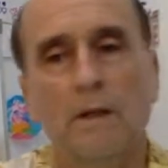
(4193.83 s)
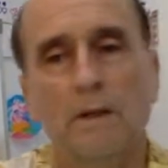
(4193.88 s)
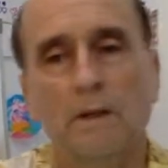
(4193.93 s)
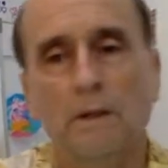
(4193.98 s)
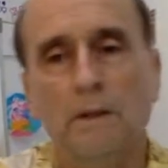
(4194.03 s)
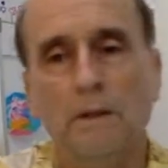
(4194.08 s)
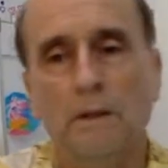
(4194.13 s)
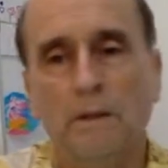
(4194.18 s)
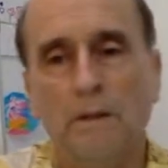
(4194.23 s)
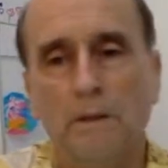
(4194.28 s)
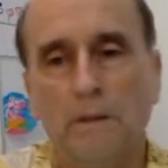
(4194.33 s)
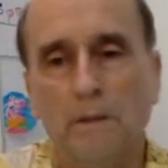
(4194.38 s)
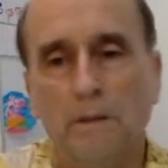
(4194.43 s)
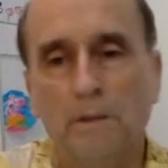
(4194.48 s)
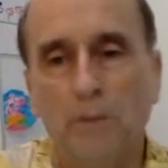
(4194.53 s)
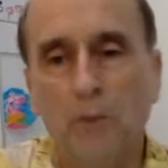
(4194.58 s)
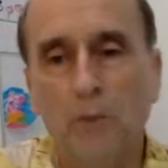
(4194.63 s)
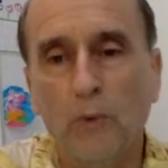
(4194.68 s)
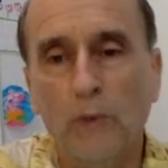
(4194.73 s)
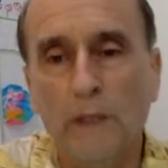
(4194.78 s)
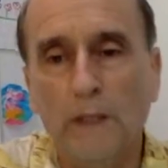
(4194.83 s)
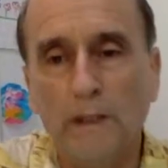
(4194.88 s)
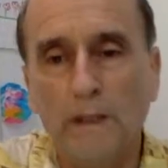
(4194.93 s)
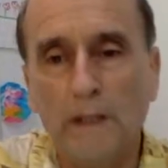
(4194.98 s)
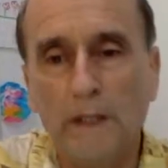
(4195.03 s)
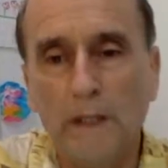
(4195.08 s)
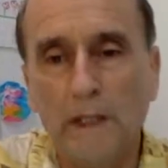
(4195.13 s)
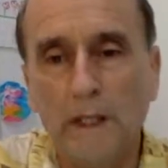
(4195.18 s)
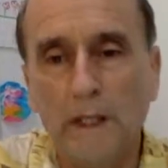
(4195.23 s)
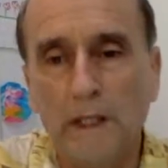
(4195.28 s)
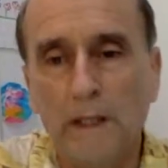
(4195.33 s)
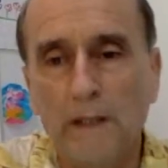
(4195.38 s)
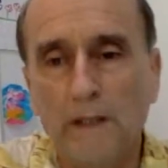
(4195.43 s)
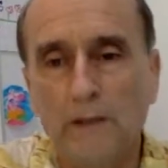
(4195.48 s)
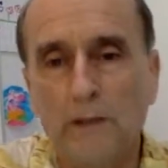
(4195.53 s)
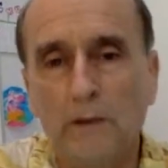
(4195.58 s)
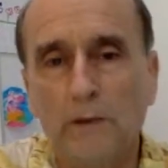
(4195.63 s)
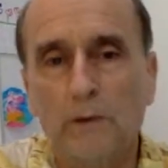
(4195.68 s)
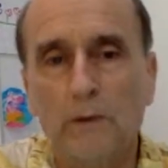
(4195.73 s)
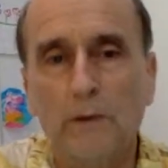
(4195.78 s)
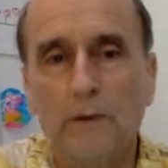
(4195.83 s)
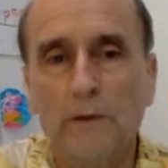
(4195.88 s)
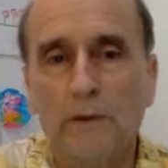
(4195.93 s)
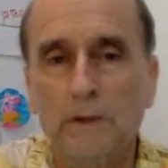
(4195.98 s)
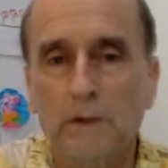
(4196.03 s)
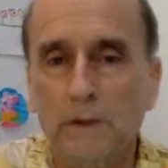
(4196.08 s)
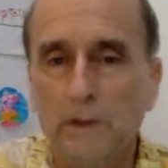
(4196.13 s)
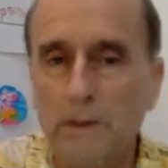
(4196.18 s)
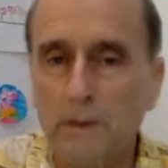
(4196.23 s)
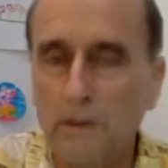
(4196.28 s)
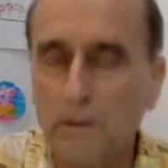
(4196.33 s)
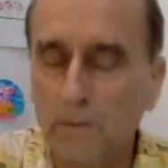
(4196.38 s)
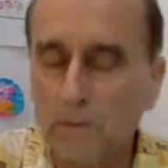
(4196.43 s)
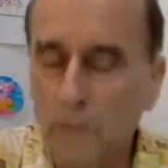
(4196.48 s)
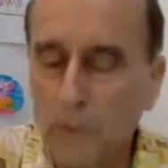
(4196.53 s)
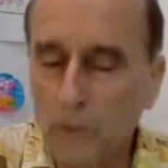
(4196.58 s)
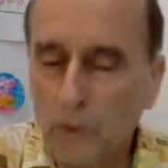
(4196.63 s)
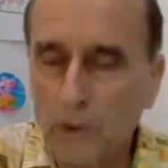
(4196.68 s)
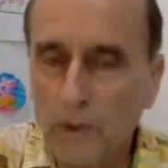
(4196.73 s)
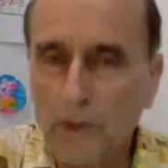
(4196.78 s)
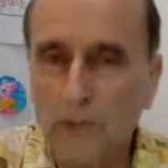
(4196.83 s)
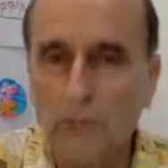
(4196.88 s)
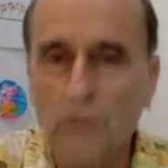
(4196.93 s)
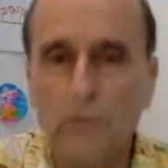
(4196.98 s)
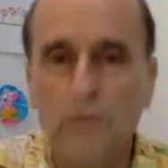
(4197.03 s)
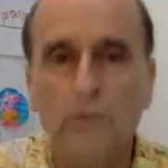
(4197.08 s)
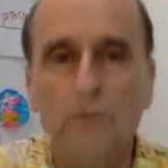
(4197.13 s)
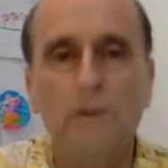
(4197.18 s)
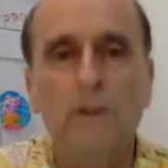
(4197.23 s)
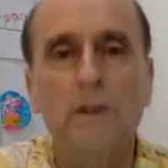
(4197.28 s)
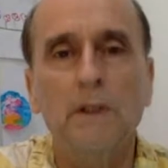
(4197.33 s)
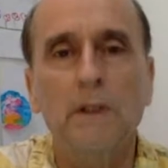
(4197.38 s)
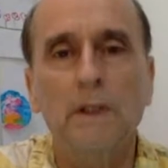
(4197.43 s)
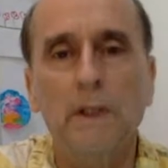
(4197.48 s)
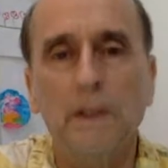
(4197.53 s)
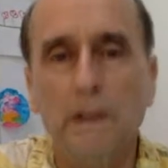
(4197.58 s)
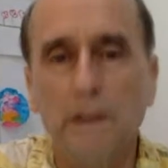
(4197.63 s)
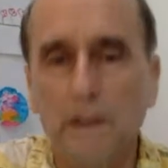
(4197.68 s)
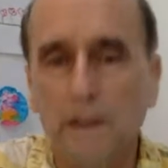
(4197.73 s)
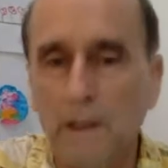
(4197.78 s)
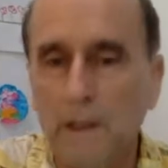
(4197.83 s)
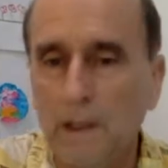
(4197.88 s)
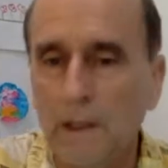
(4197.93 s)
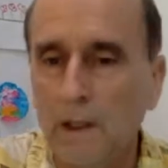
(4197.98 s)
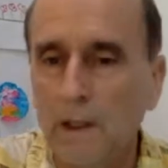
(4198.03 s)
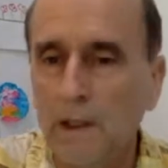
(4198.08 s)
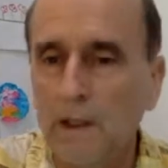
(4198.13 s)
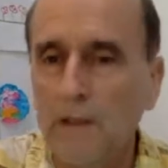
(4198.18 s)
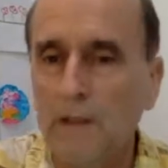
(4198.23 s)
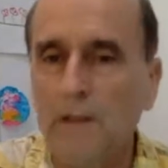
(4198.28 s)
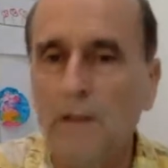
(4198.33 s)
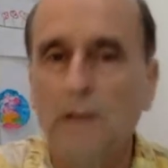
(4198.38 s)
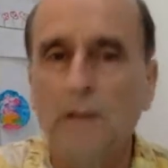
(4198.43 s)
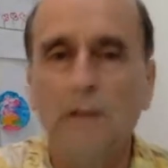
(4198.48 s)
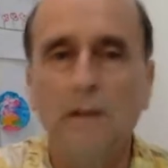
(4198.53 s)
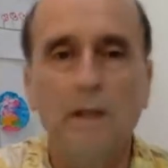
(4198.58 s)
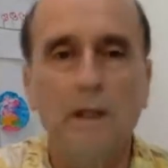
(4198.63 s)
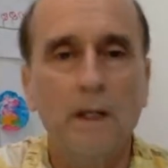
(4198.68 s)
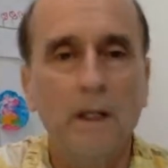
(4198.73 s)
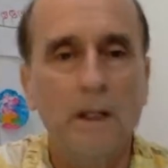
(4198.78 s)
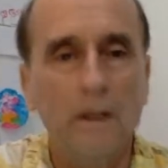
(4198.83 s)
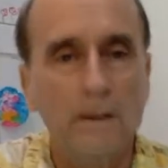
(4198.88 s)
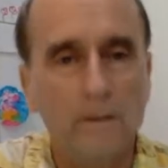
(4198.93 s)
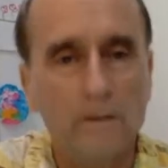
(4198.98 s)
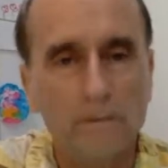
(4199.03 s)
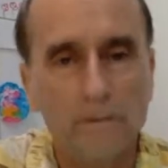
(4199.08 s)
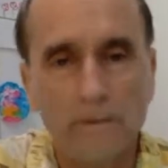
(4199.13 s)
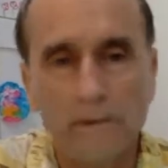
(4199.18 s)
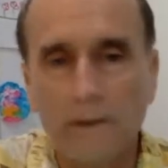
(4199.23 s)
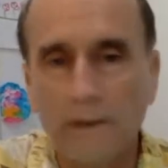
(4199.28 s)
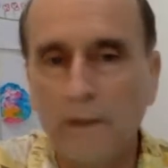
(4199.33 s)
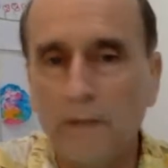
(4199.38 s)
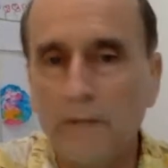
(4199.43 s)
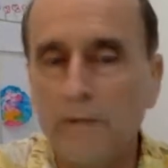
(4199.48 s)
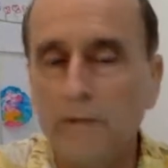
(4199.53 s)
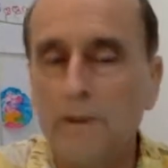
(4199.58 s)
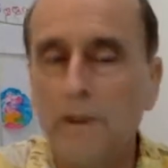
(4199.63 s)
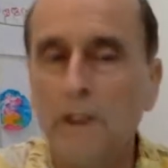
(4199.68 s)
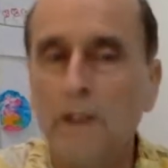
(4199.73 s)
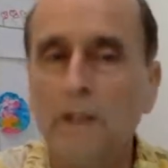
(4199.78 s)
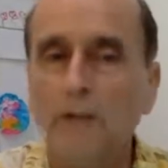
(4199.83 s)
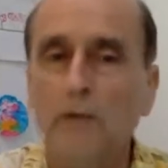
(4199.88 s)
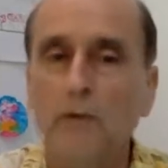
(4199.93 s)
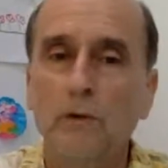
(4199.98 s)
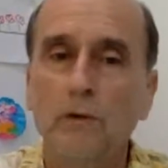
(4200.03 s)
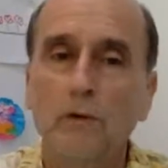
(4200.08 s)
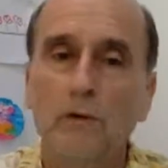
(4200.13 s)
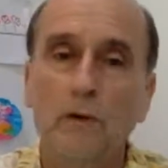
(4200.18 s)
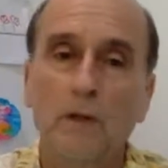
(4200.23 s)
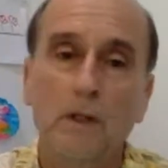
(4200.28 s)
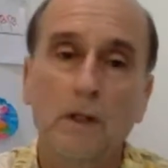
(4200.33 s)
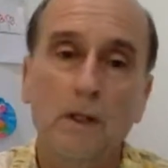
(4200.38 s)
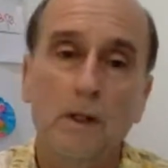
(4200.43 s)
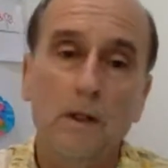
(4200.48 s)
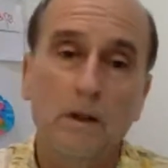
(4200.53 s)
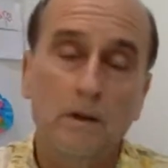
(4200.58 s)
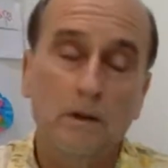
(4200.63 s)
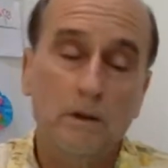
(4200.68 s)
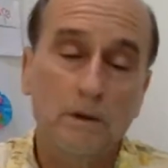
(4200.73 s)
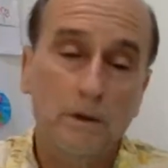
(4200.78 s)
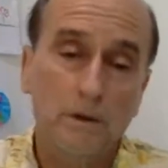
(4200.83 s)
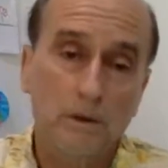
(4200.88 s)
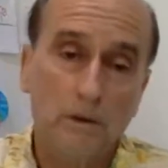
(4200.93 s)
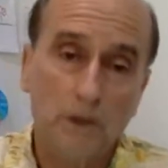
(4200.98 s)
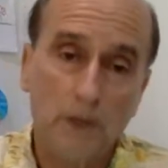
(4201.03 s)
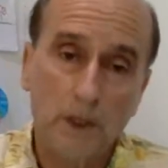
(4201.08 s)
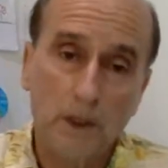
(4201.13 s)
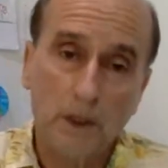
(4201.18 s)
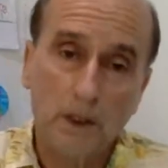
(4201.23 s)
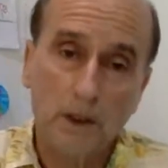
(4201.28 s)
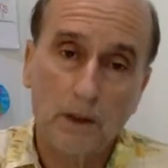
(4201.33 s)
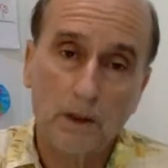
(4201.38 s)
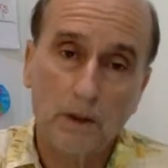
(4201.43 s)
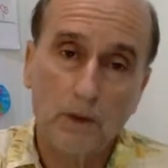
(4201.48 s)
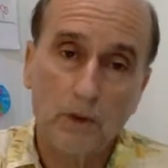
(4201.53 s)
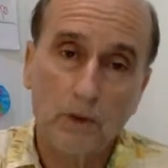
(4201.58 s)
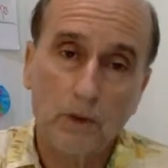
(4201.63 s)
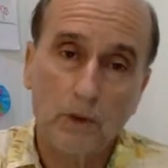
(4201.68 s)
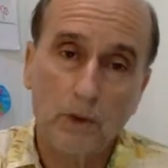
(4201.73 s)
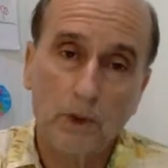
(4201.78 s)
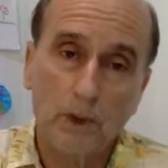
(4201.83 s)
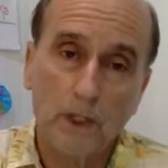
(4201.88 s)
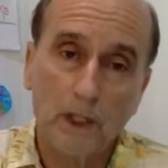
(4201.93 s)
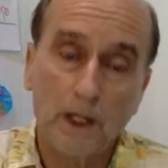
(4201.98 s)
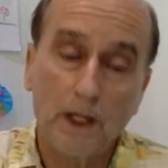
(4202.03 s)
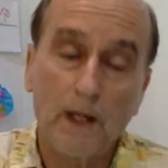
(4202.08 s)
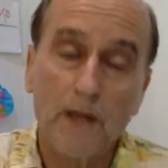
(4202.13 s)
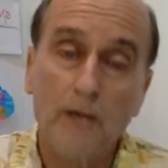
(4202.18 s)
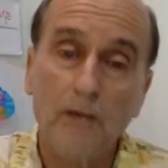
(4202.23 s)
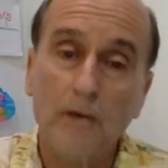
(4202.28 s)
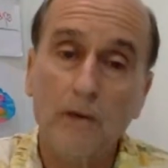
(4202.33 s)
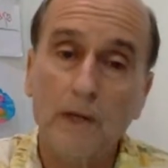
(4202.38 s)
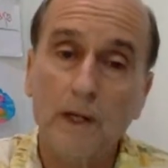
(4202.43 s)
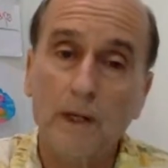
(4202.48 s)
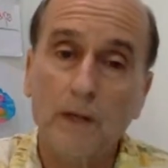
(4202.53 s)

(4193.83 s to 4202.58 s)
a boring task or just a boring routine and a 9 to 5 cycle. You can get out of that